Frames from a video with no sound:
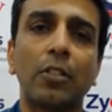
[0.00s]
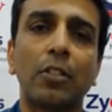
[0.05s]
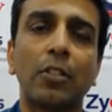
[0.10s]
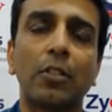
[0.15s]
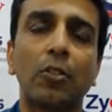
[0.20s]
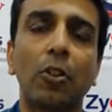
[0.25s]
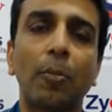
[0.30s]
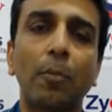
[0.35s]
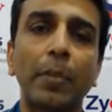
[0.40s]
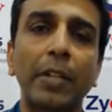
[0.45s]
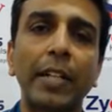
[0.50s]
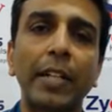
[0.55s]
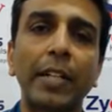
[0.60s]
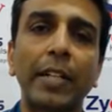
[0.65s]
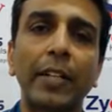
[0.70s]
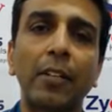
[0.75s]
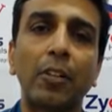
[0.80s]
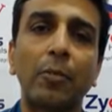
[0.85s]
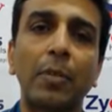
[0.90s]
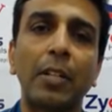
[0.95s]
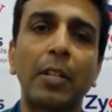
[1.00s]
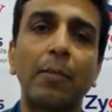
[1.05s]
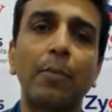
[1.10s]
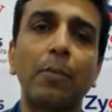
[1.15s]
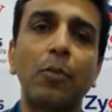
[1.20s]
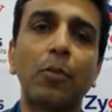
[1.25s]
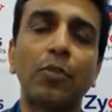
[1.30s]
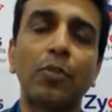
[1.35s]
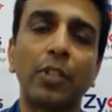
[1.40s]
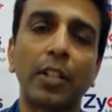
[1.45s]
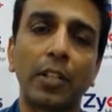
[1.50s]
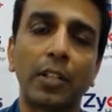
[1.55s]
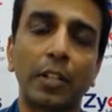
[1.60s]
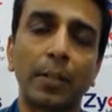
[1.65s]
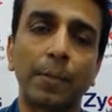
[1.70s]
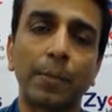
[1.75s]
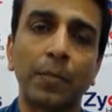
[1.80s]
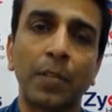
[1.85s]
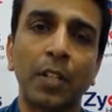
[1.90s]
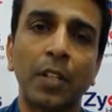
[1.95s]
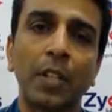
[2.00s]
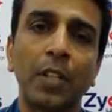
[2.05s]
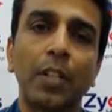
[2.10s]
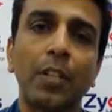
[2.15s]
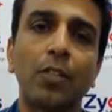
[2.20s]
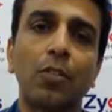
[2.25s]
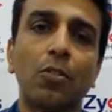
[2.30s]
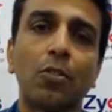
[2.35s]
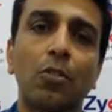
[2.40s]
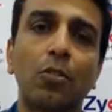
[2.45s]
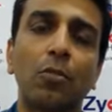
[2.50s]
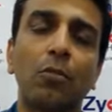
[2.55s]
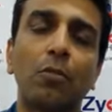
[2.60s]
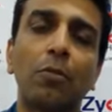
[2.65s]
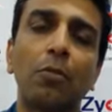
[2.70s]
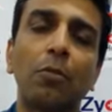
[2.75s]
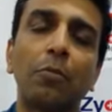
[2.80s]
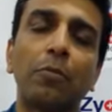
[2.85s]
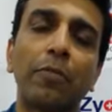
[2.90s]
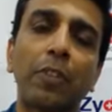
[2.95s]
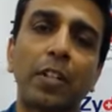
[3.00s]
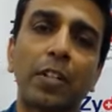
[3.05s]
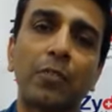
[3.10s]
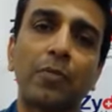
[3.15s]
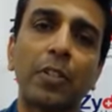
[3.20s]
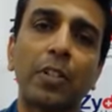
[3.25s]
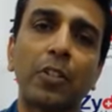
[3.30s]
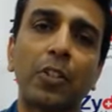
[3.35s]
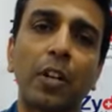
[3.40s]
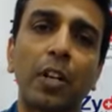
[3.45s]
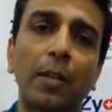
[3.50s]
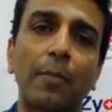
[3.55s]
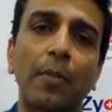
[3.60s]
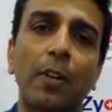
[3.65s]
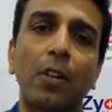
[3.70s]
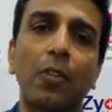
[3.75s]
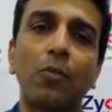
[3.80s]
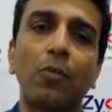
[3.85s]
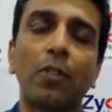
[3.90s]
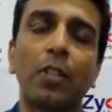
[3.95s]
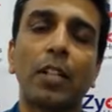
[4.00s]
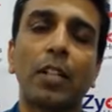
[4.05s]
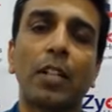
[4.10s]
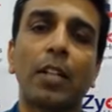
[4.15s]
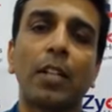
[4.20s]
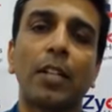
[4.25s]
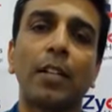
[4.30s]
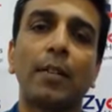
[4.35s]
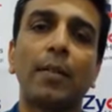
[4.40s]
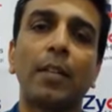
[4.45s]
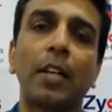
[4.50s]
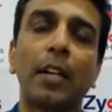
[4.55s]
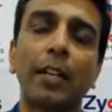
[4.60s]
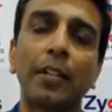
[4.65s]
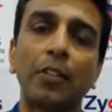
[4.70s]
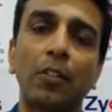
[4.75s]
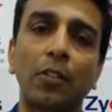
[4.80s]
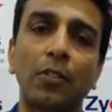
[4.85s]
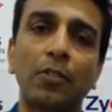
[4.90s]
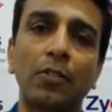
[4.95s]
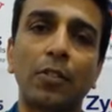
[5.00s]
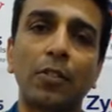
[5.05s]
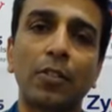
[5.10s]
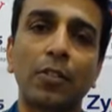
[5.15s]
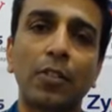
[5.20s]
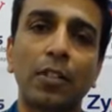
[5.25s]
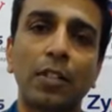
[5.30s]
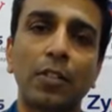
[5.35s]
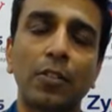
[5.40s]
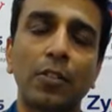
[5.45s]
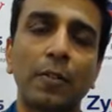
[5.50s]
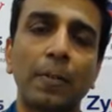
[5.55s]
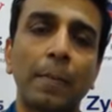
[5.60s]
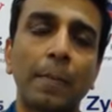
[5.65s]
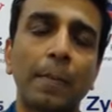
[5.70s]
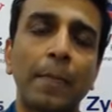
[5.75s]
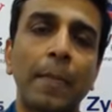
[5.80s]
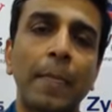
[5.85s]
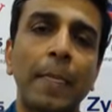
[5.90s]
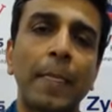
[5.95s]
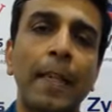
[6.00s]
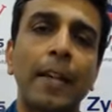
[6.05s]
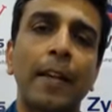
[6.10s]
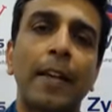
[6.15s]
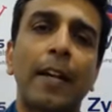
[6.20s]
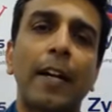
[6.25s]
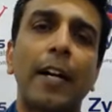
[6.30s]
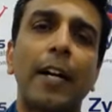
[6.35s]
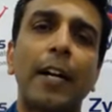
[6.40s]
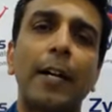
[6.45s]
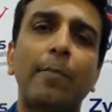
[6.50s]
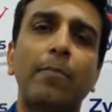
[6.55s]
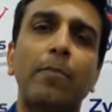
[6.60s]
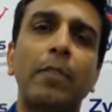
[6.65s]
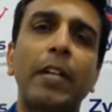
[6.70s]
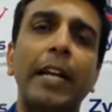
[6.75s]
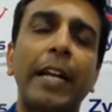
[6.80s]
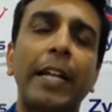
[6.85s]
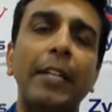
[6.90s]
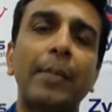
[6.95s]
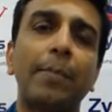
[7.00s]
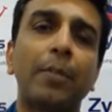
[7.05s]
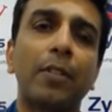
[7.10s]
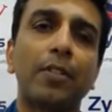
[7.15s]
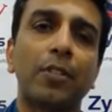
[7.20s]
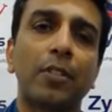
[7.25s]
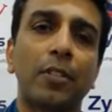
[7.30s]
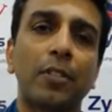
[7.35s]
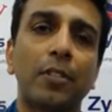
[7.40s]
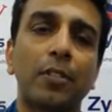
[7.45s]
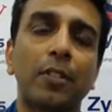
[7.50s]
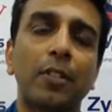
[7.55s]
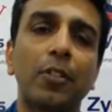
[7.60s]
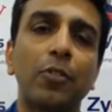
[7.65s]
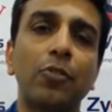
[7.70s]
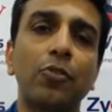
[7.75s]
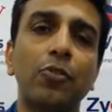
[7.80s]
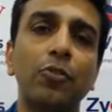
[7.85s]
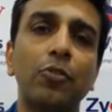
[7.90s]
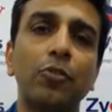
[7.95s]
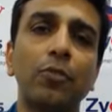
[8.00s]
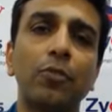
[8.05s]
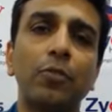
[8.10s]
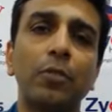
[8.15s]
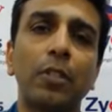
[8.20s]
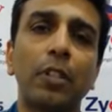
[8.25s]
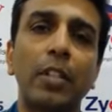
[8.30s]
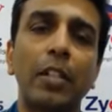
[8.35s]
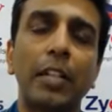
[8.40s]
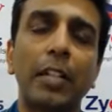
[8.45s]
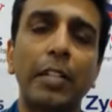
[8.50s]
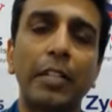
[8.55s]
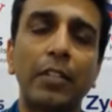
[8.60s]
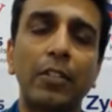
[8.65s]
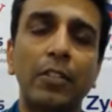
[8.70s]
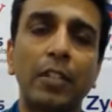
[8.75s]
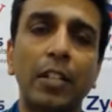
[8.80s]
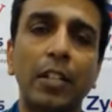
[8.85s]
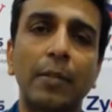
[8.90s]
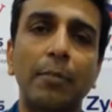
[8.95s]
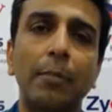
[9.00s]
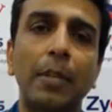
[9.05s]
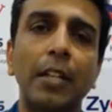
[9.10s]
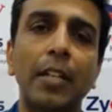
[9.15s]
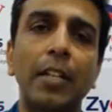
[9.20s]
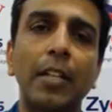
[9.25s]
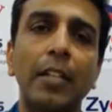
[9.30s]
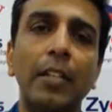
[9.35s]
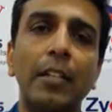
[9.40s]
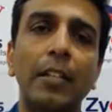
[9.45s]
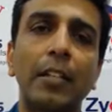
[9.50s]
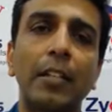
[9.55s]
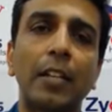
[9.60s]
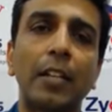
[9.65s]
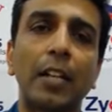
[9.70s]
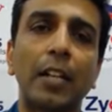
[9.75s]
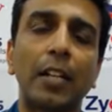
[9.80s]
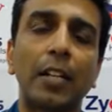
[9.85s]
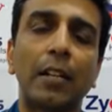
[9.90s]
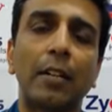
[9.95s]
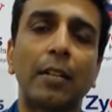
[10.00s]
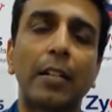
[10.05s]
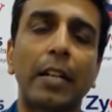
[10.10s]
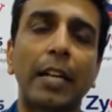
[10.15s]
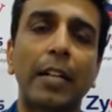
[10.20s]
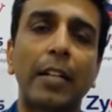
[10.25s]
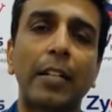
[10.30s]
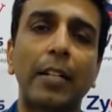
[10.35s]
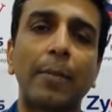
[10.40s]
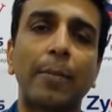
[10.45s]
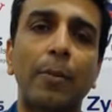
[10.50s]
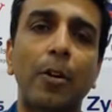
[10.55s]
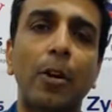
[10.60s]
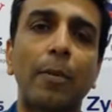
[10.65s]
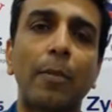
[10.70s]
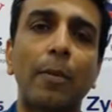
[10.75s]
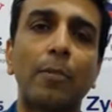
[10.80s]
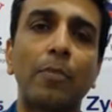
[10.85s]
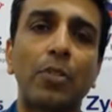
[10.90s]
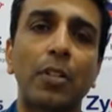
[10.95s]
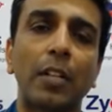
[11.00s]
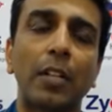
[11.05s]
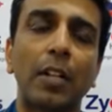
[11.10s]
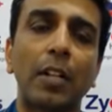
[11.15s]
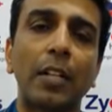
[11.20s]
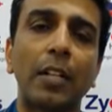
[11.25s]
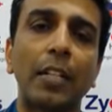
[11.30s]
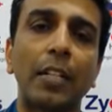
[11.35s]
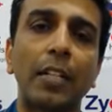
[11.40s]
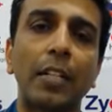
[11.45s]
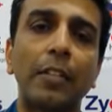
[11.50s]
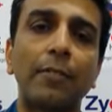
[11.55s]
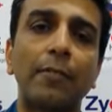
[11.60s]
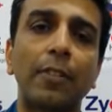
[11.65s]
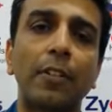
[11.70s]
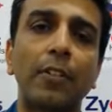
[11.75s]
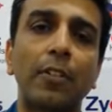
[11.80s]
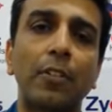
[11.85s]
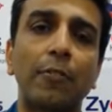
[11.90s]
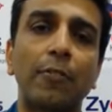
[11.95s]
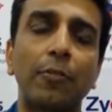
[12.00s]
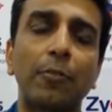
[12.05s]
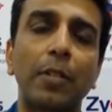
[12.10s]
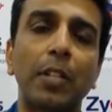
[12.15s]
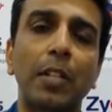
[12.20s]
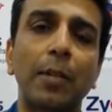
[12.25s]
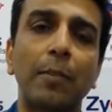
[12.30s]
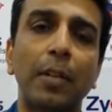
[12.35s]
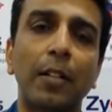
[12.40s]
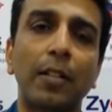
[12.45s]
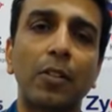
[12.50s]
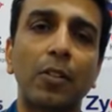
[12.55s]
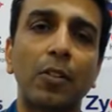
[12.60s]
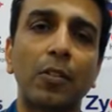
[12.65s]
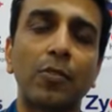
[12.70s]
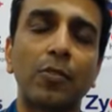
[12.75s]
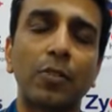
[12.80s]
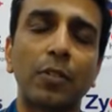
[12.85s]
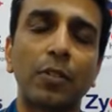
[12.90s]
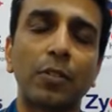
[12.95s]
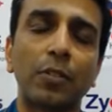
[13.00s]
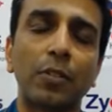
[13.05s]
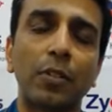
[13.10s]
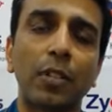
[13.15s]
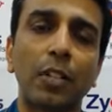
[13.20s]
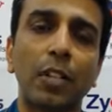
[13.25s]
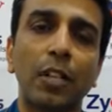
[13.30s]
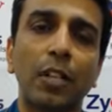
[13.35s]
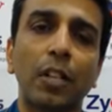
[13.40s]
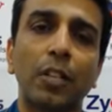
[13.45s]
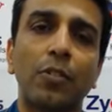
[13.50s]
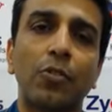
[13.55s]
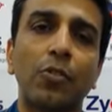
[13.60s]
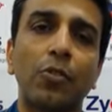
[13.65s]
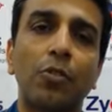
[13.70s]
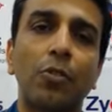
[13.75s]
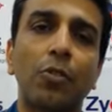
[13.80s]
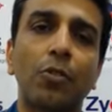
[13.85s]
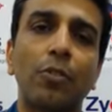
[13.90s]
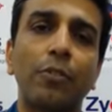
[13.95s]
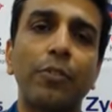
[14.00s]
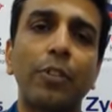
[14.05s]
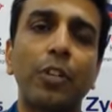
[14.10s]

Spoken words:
complicated or become more sick. So first we'll talk about unconsciousness. Any person who initially having a problem suddenly in front of you become unconscious. So we